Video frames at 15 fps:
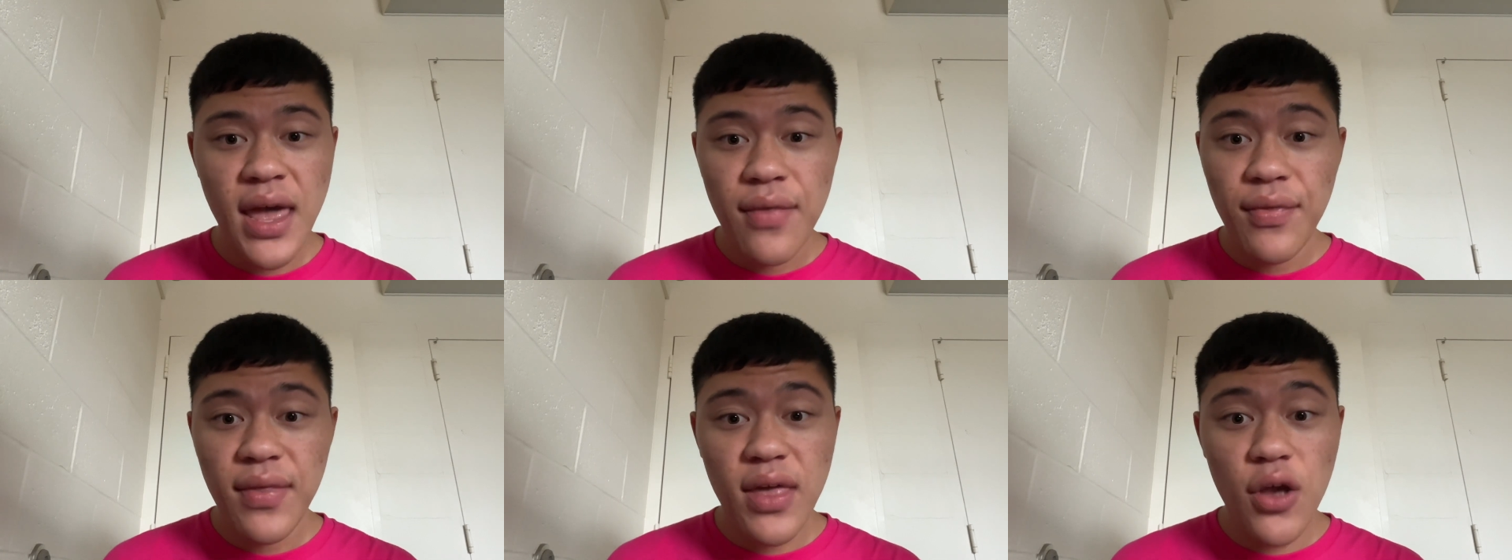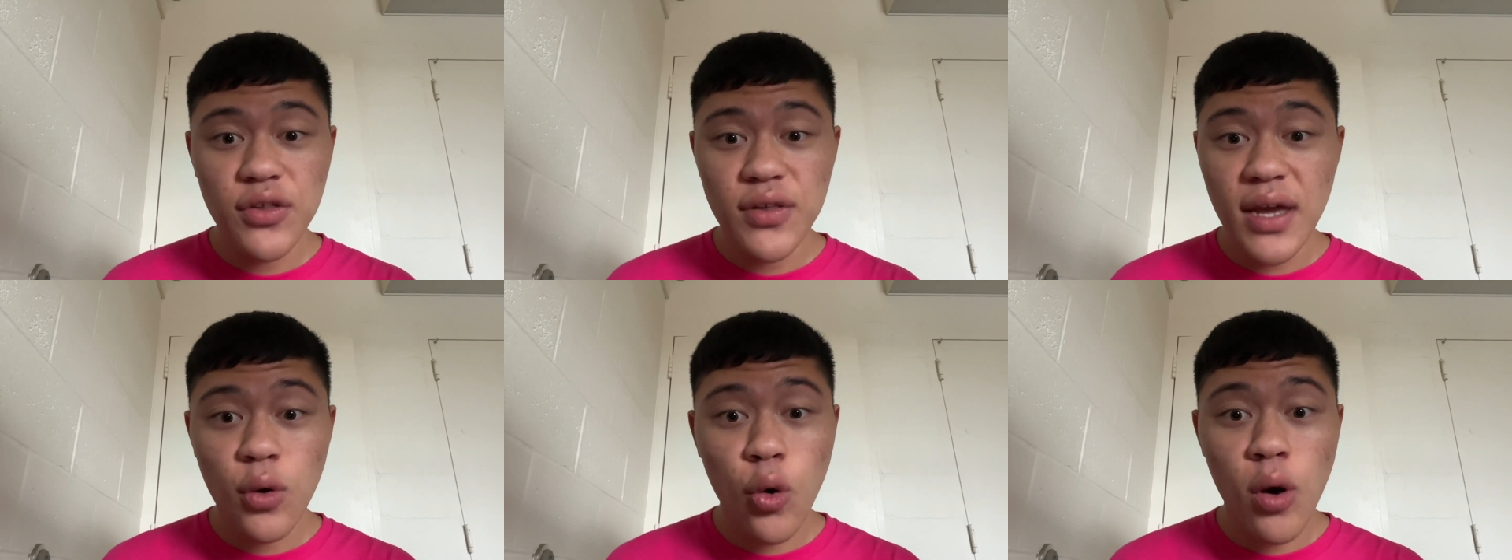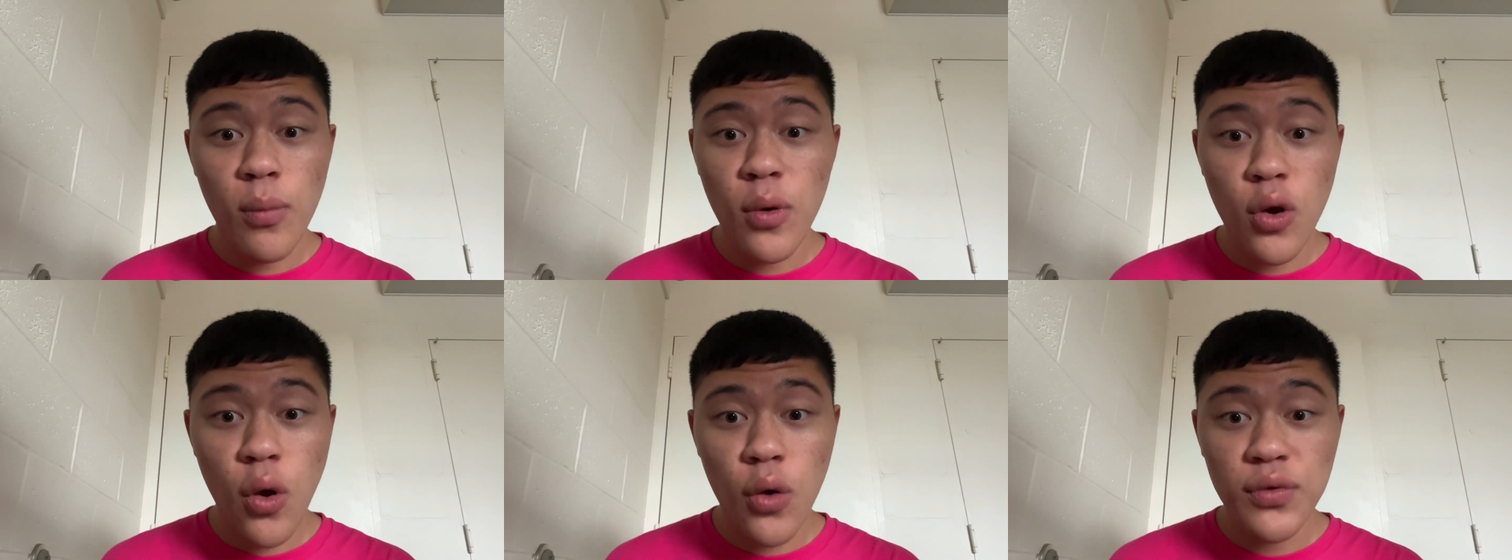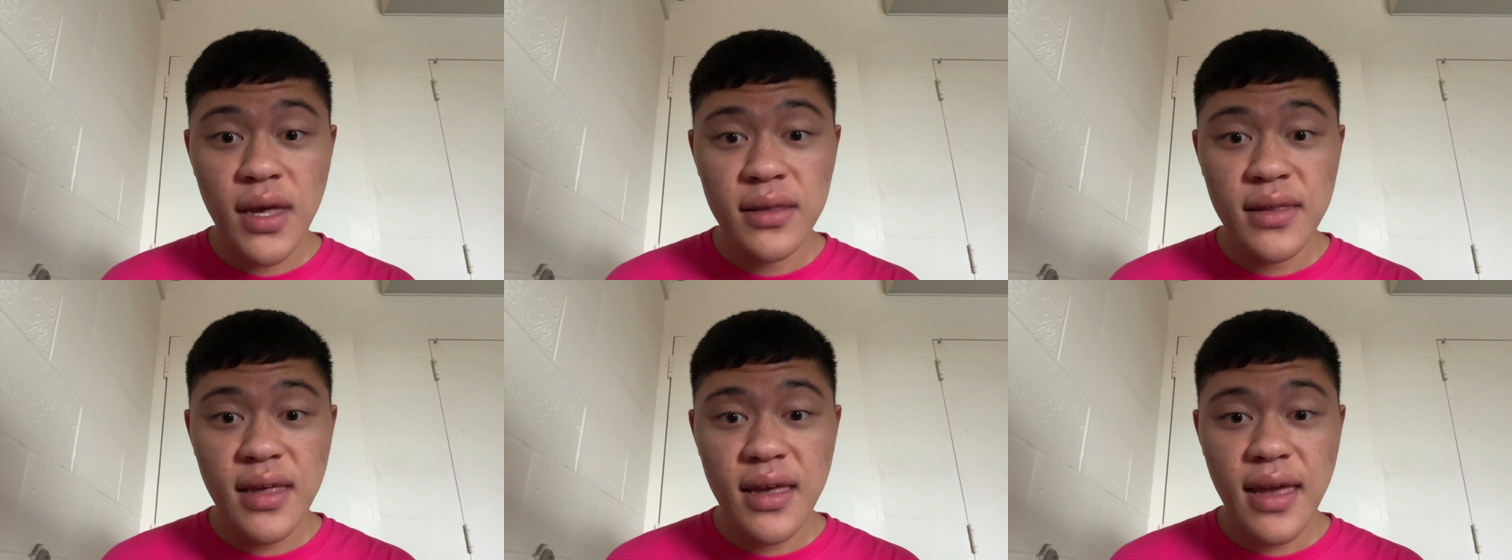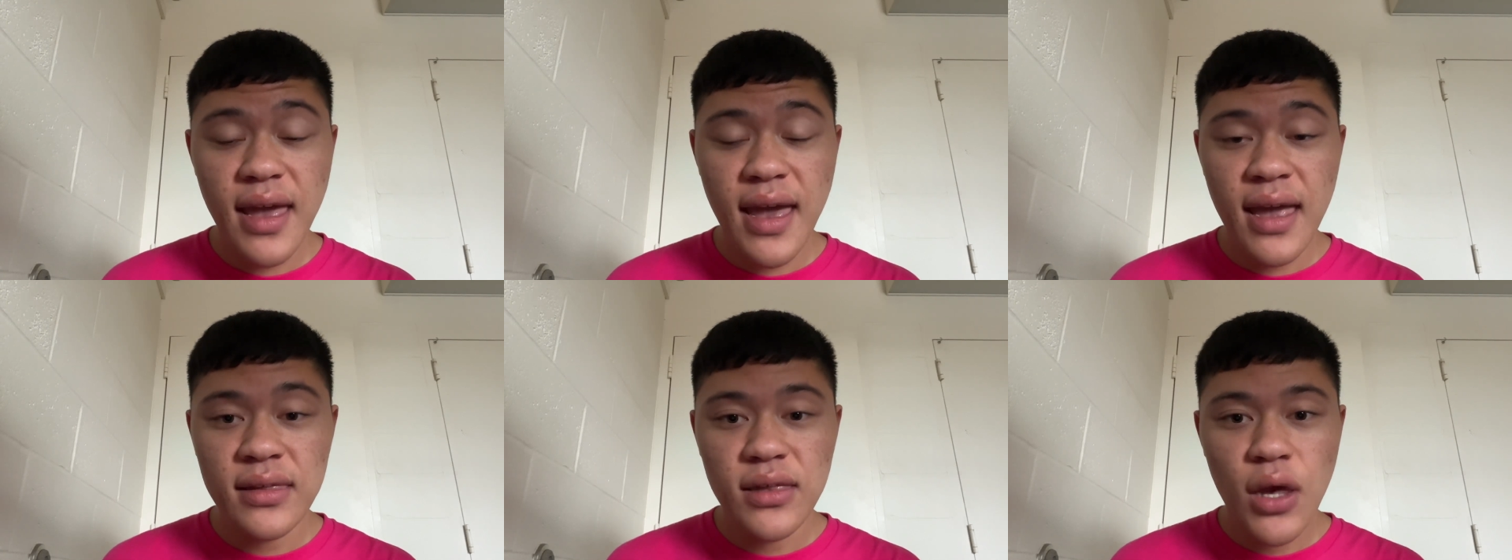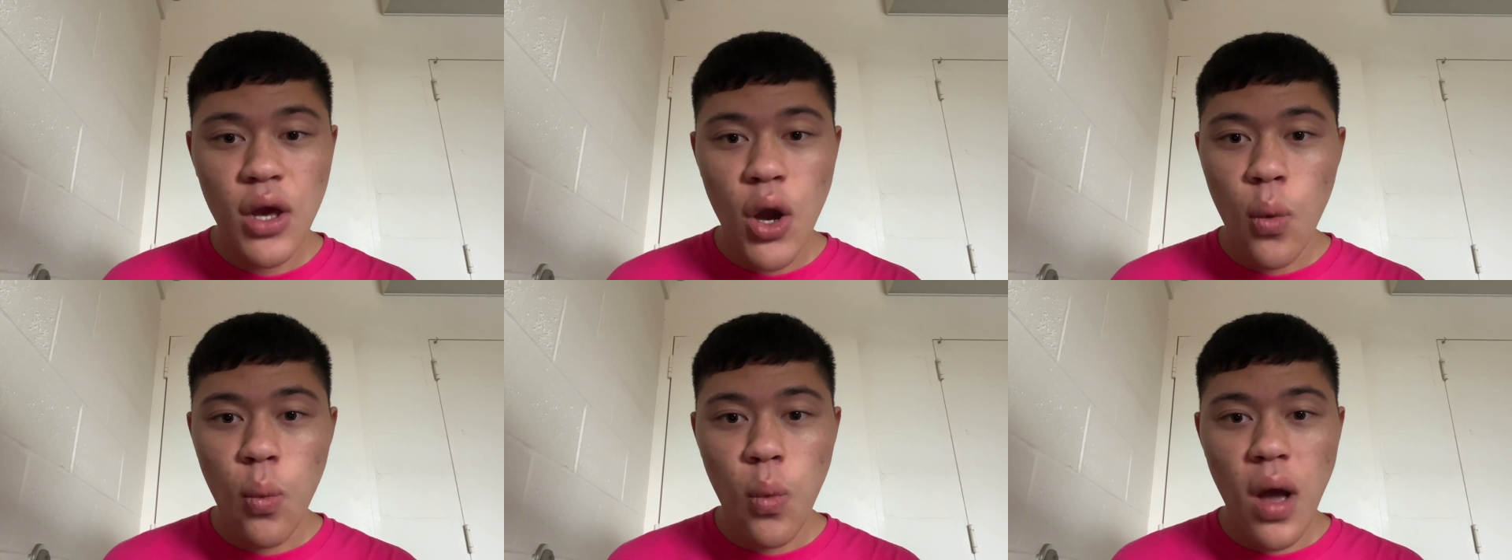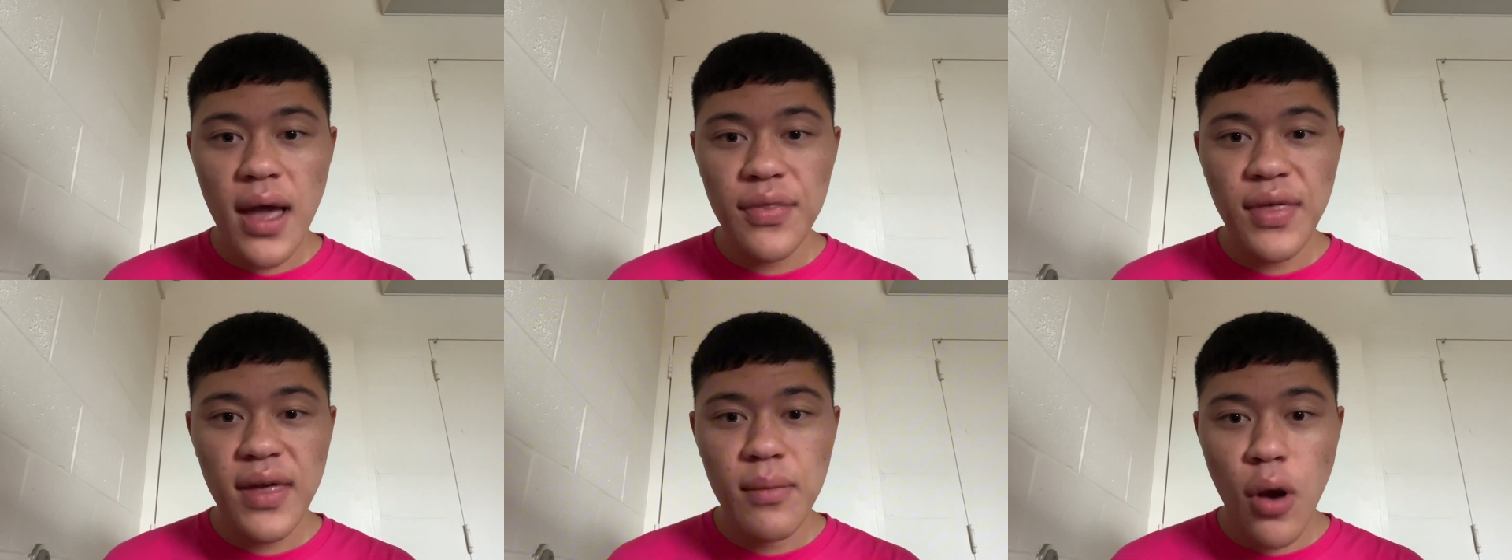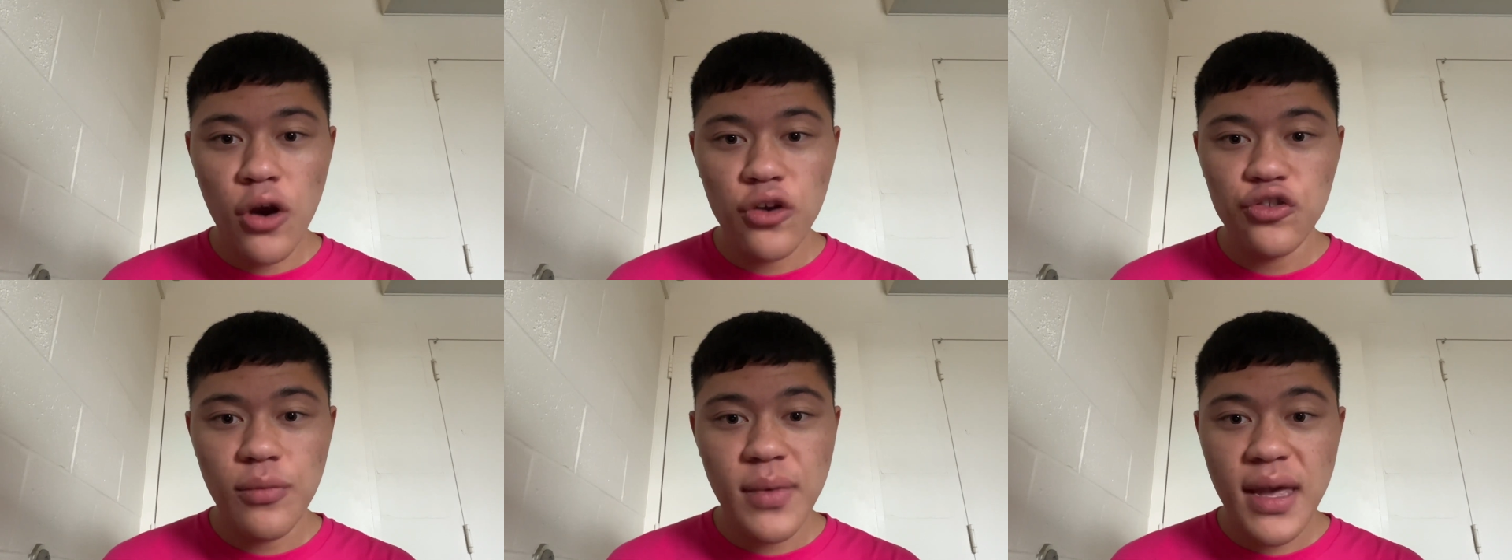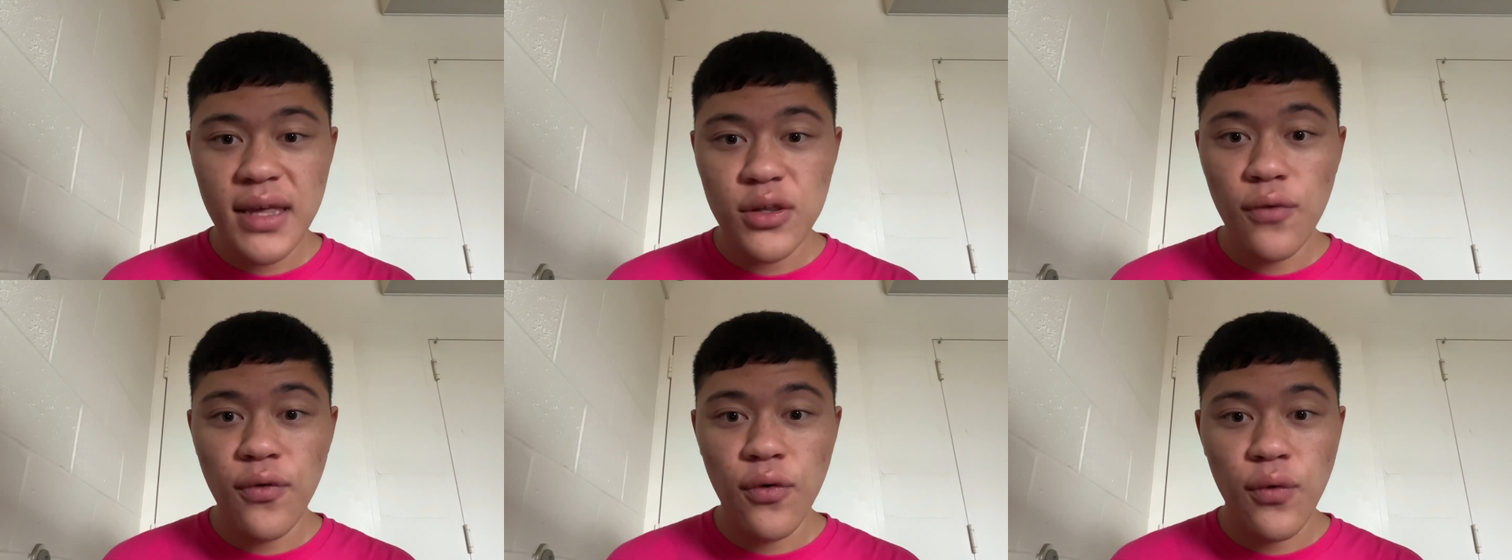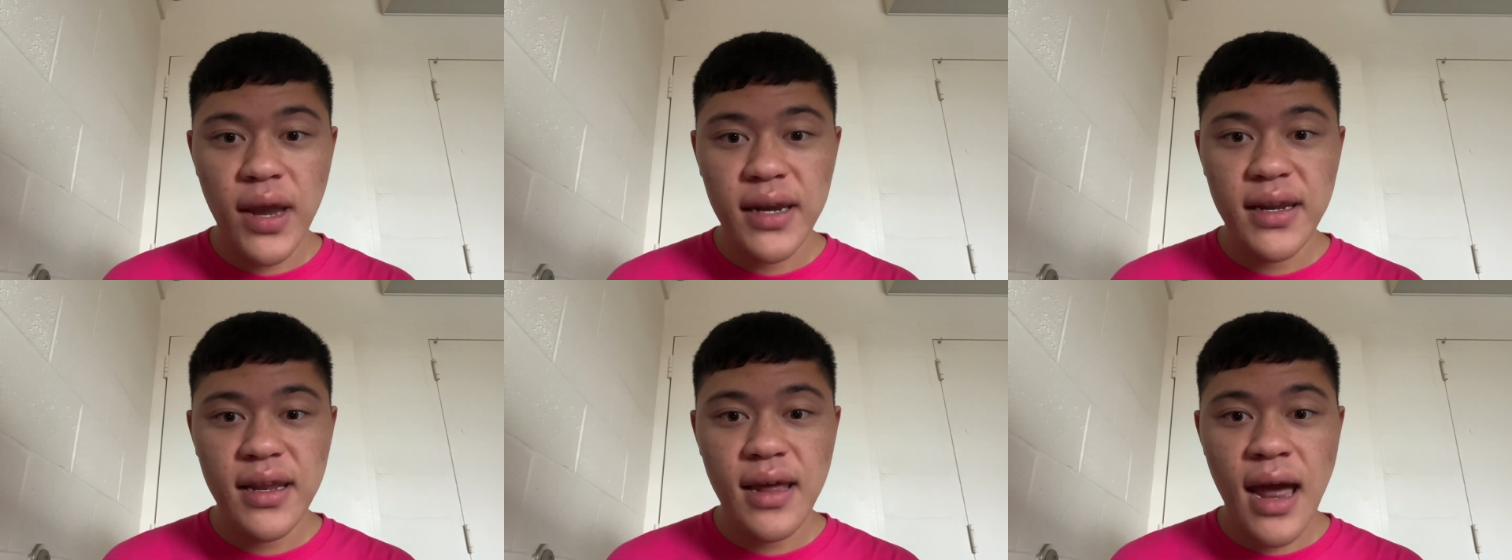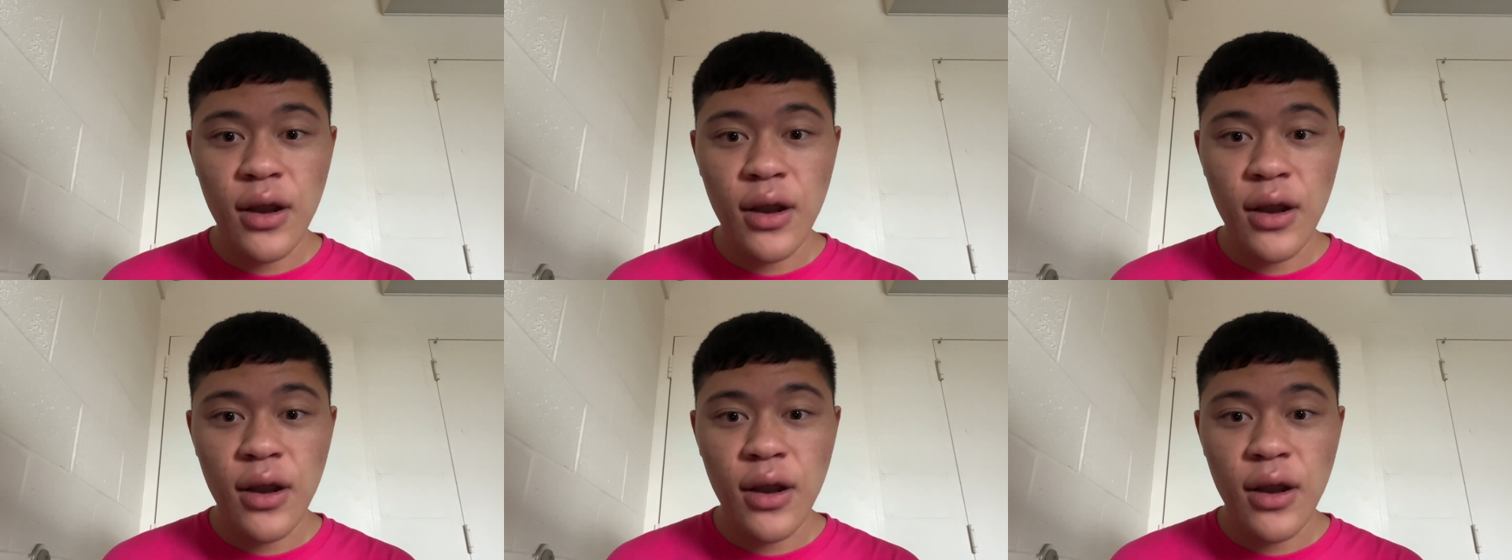They also had horrible goaltending, and while I think Markstrom is overrated,